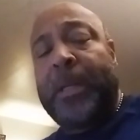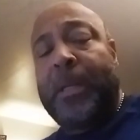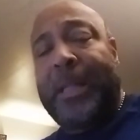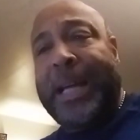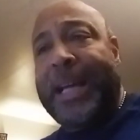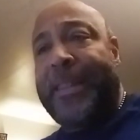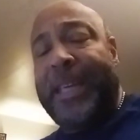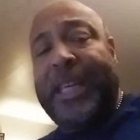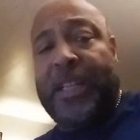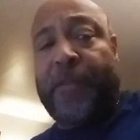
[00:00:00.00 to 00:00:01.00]
Like I
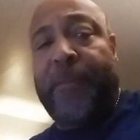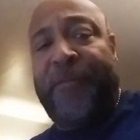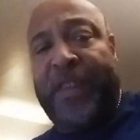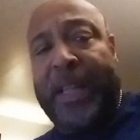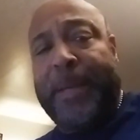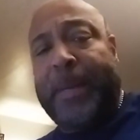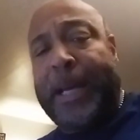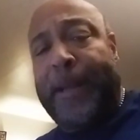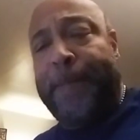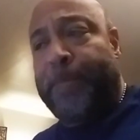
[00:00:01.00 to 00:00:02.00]
think he's from Philly,
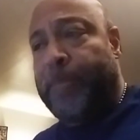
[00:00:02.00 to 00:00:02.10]
man.